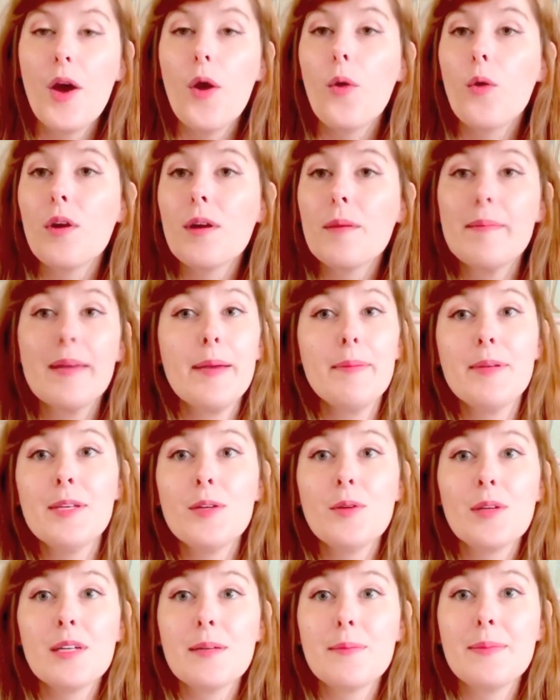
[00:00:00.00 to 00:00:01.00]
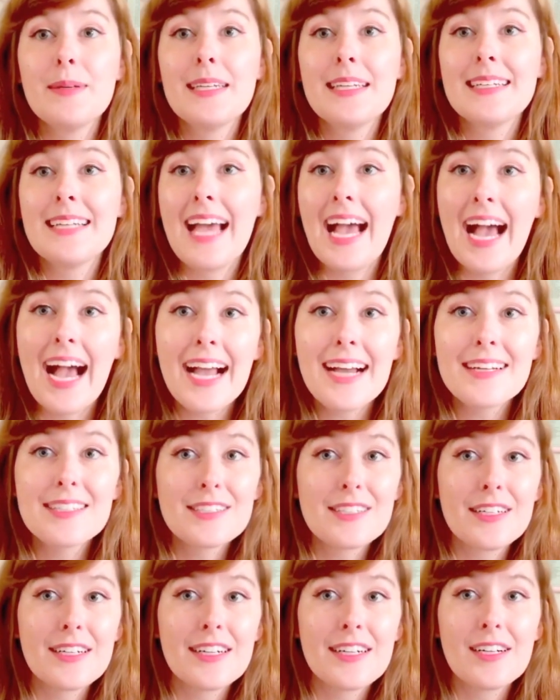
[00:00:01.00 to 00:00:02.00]
or maybe you want to be an
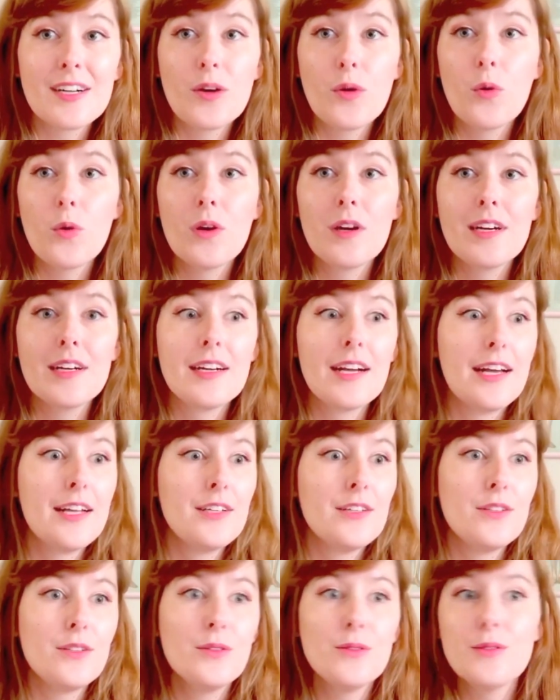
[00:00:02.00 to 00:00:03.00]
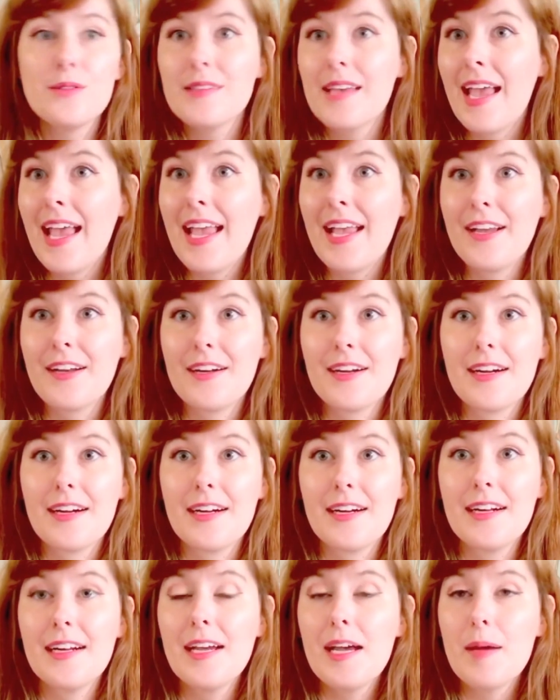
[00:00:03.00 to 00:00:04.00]
actor or a news anchor.